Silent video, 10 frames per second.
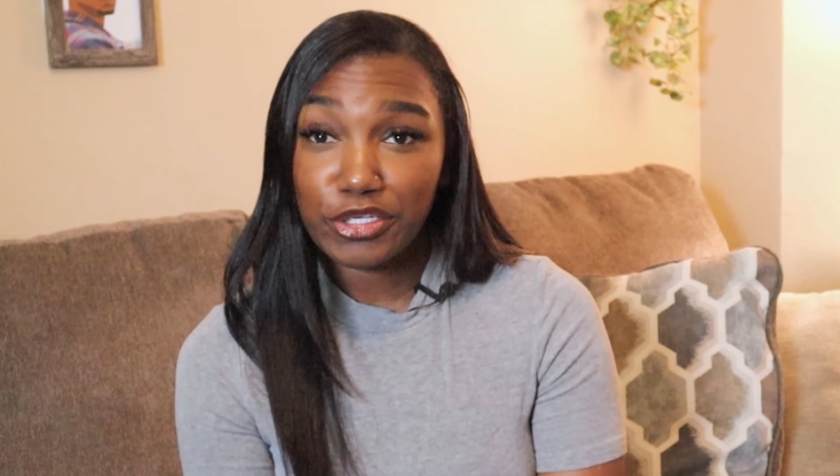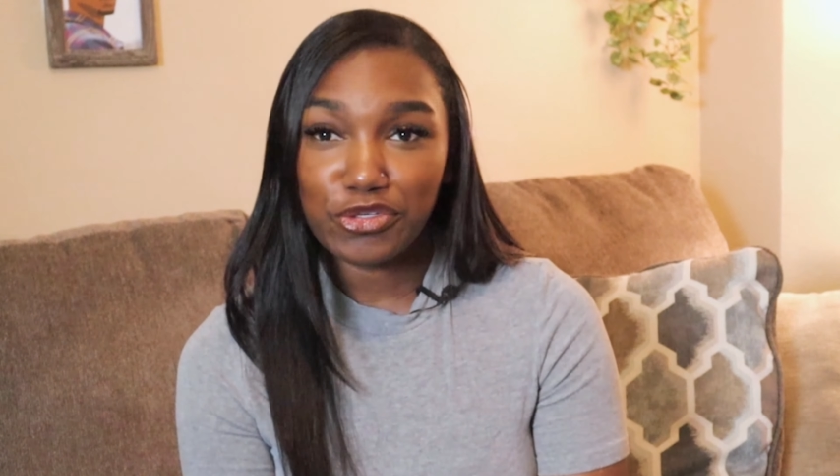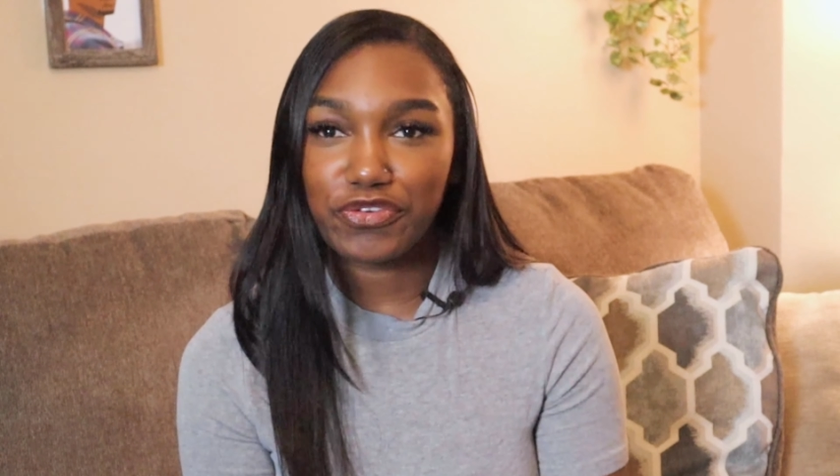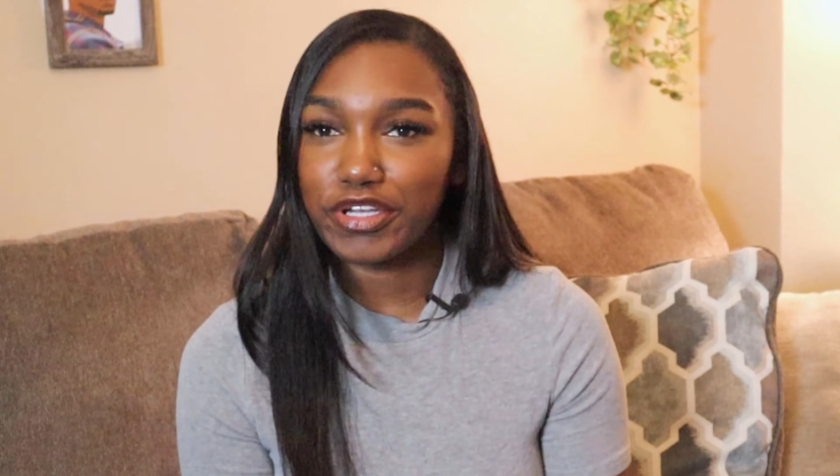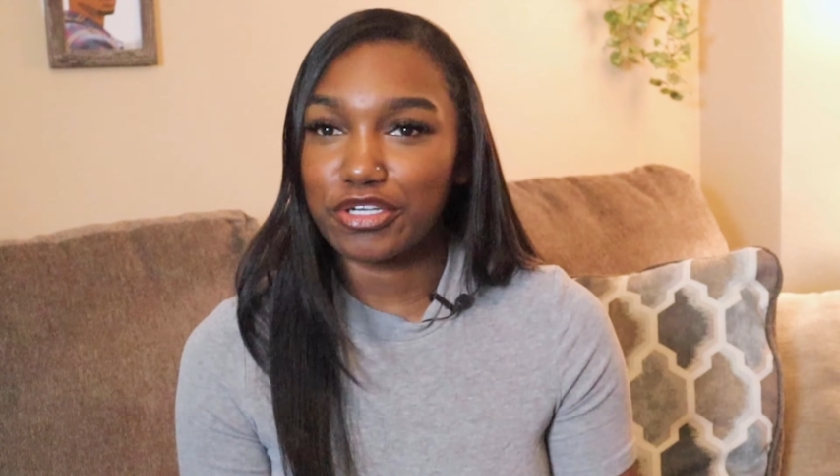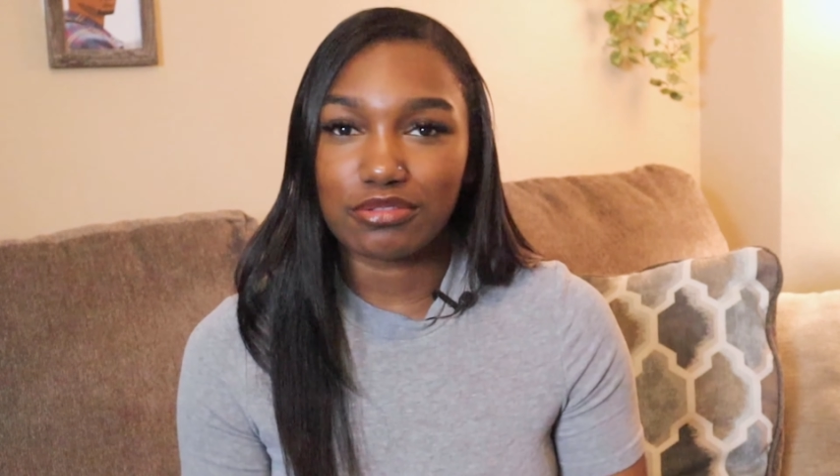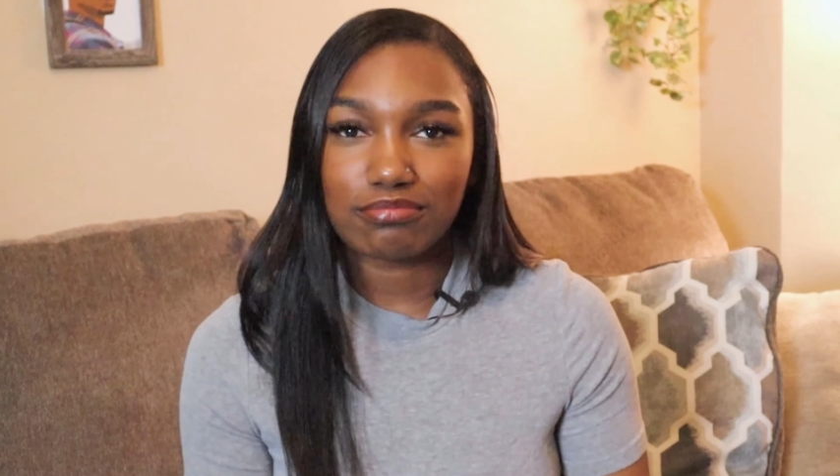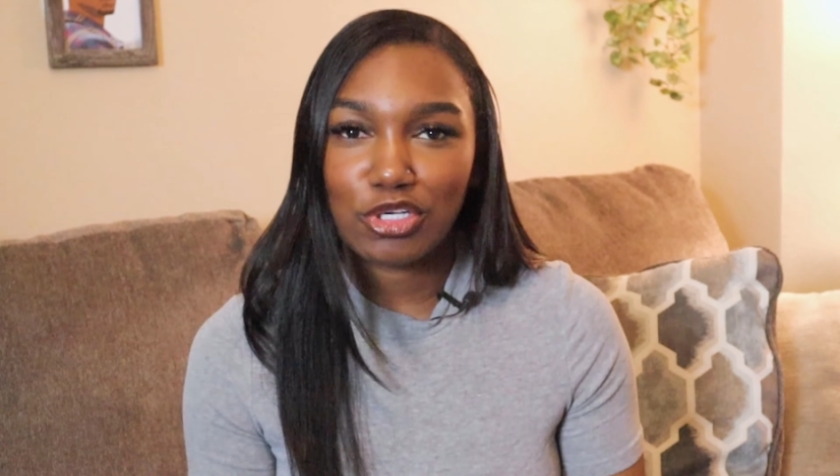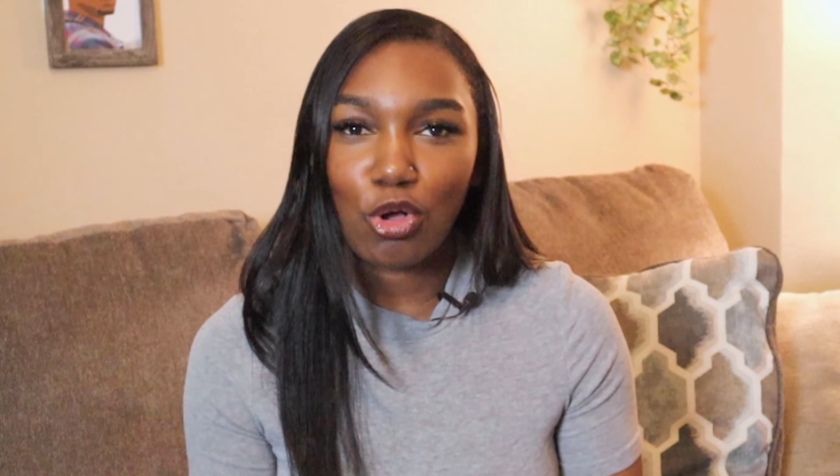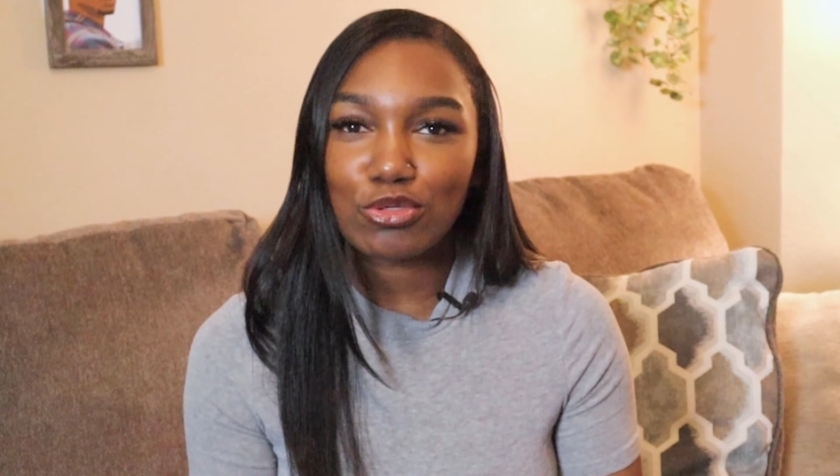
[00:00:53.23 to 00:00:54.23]
You figure,
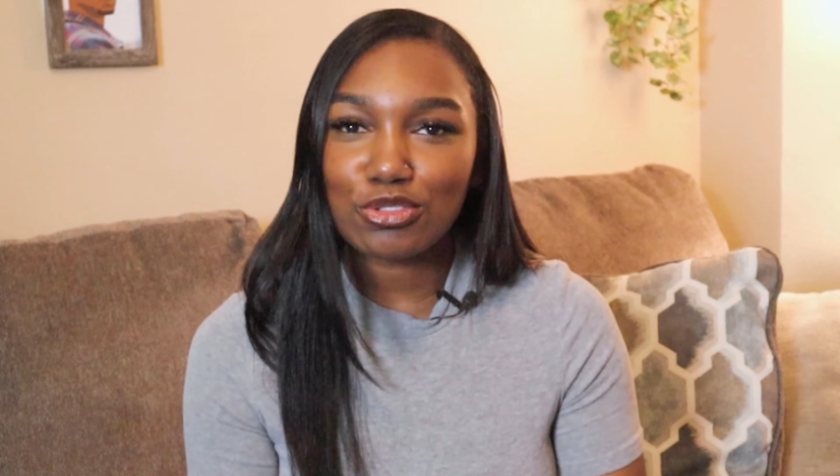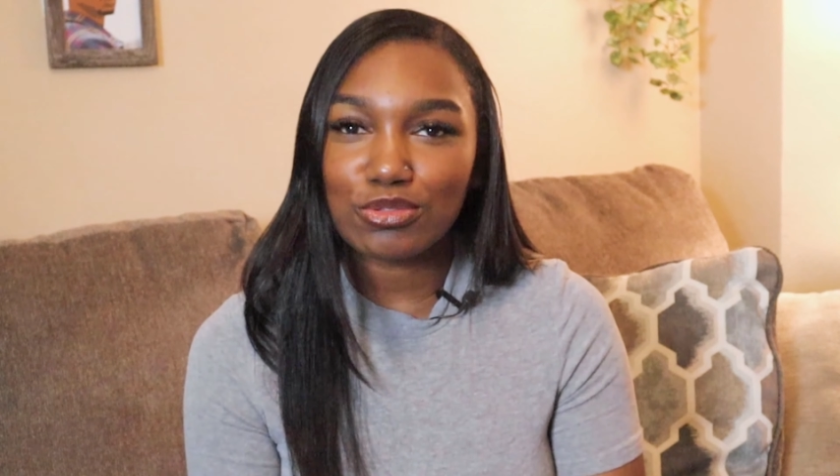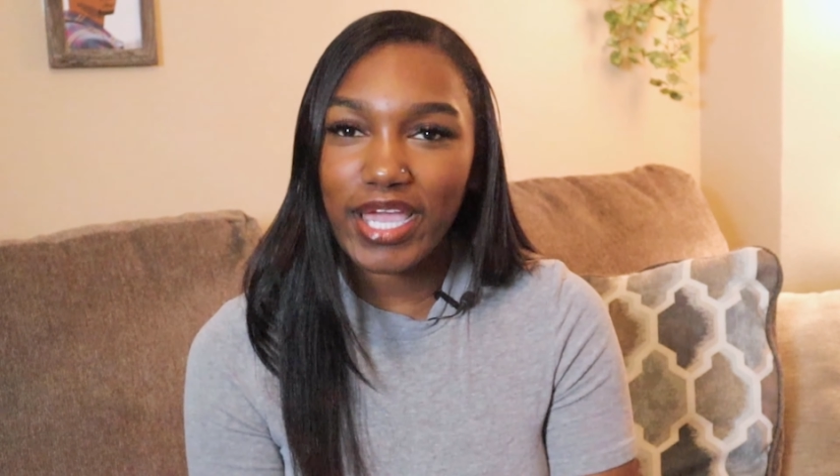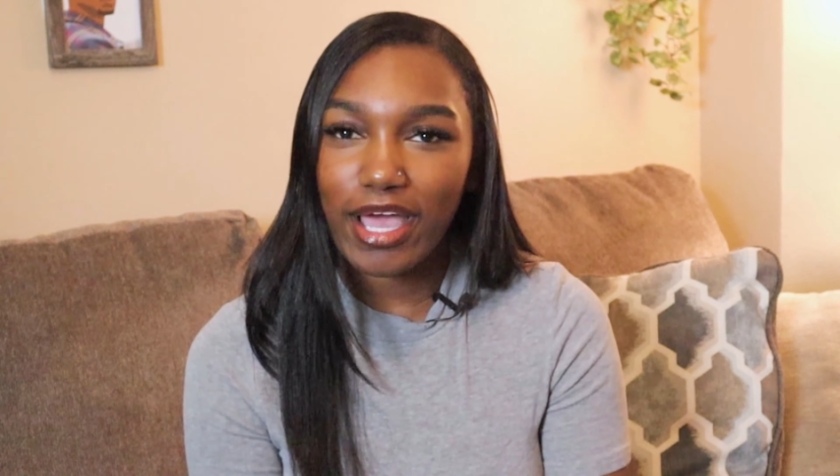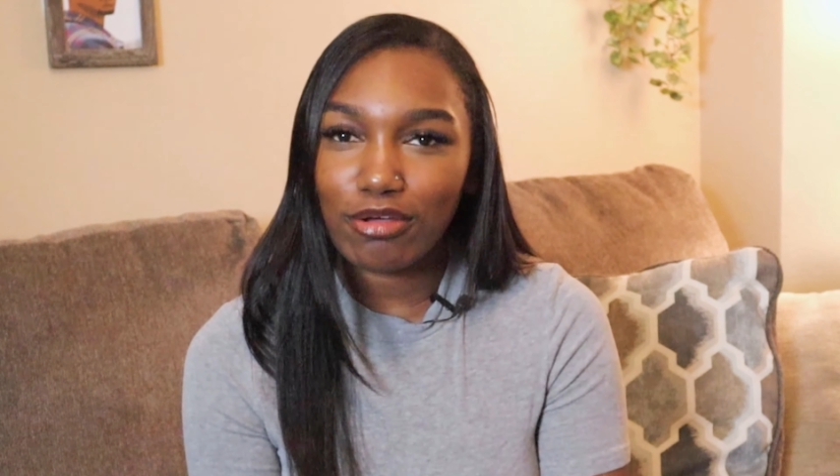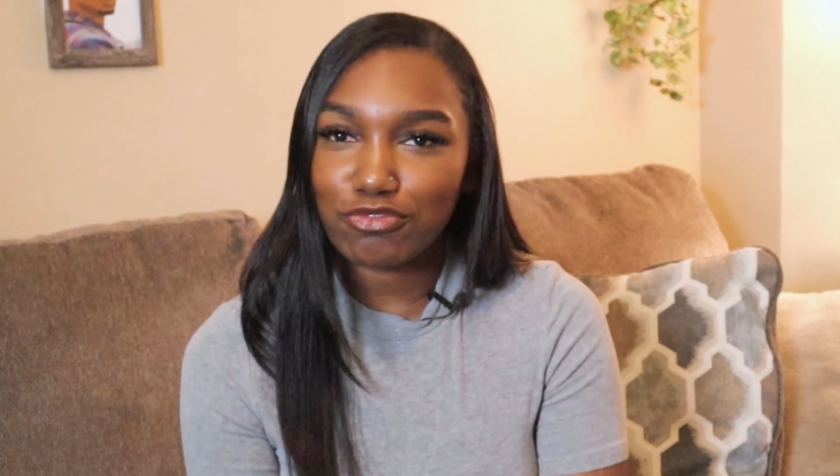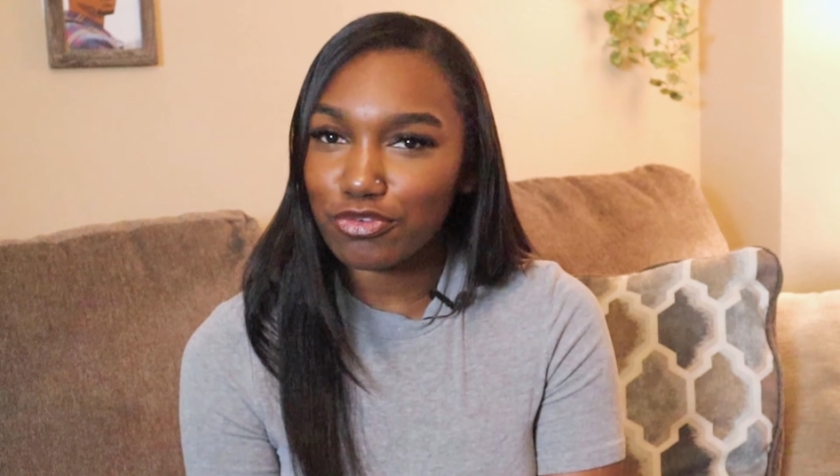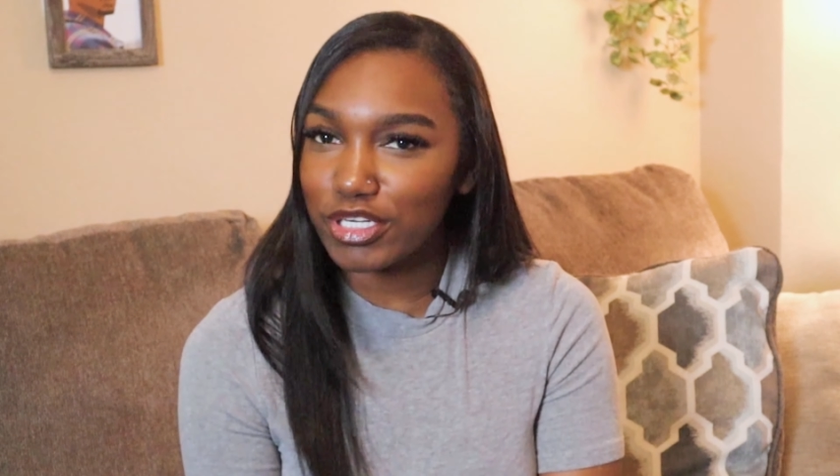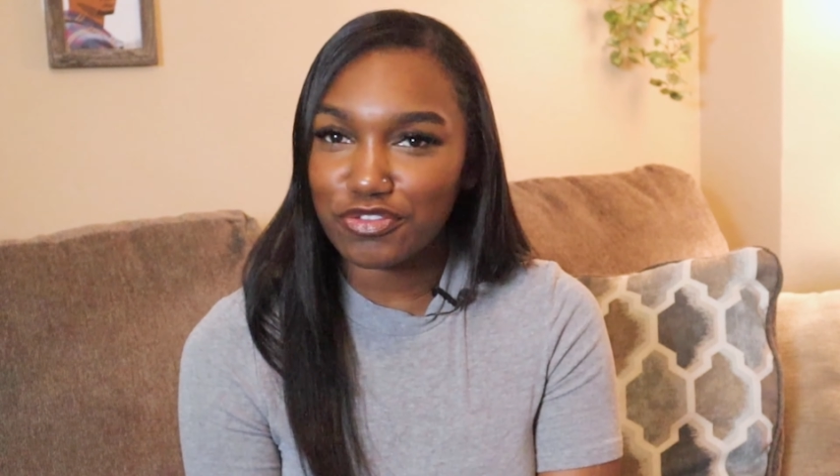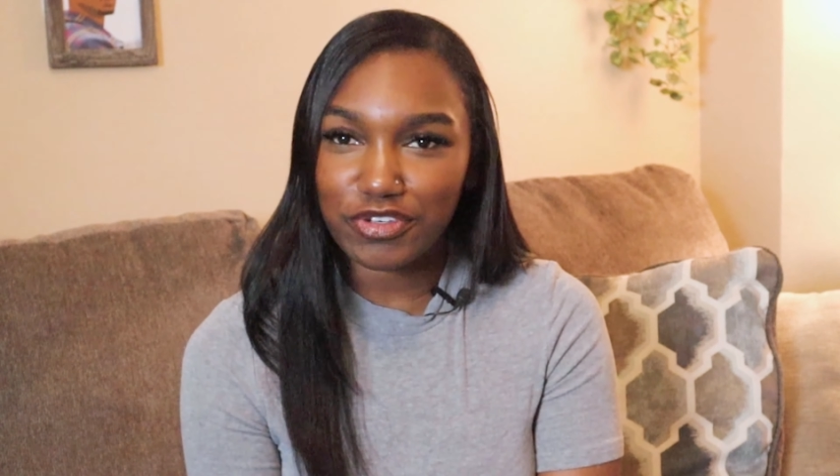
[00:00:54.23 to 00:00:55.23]
coastal town,
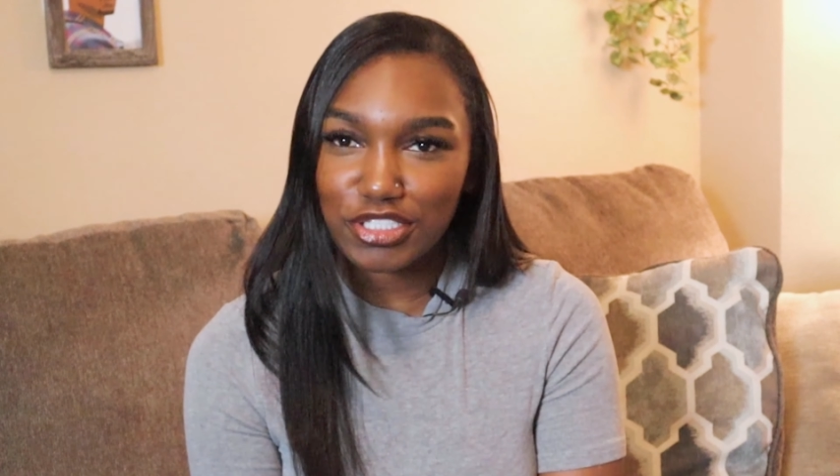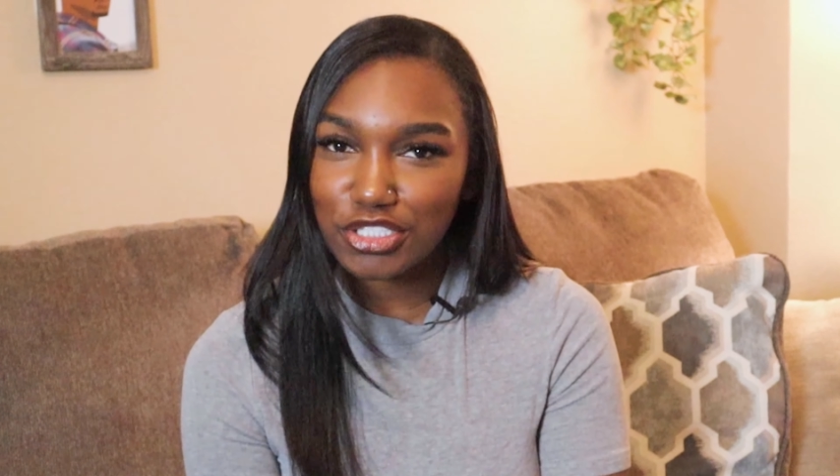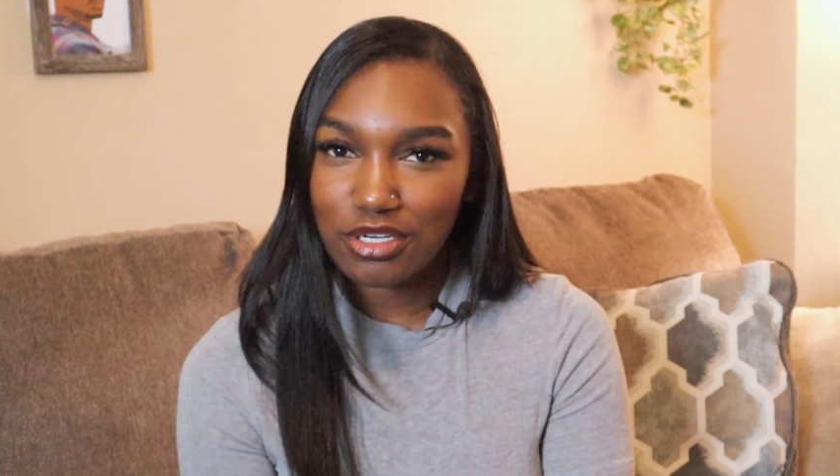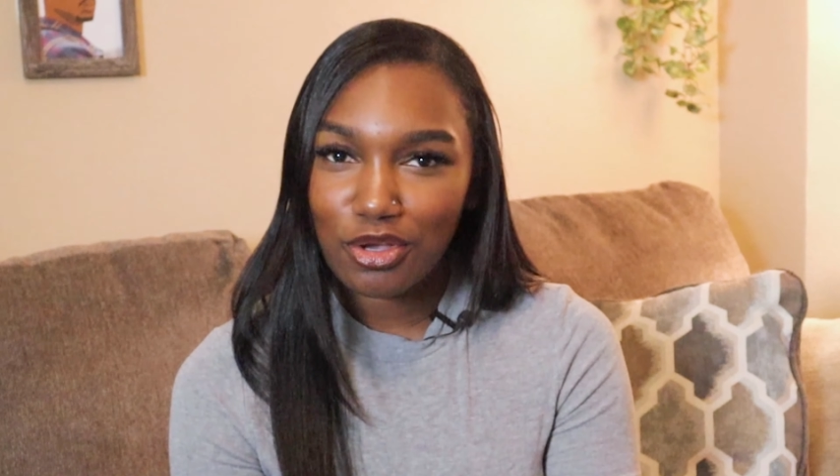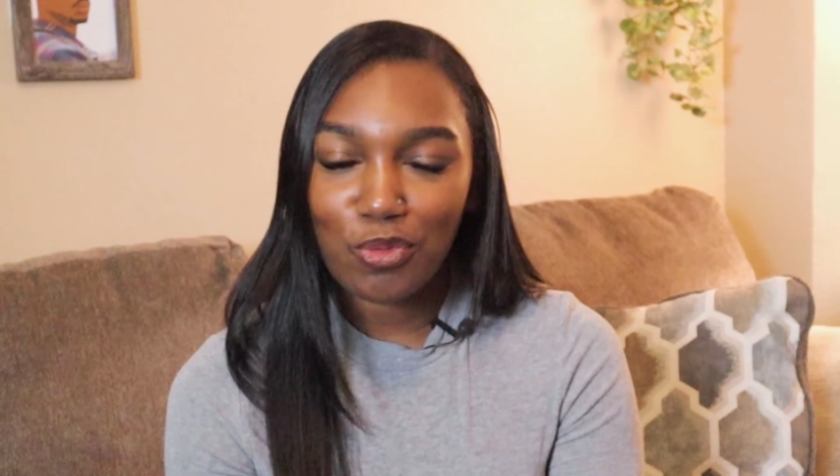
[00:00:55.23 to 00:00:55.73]
fresh fish,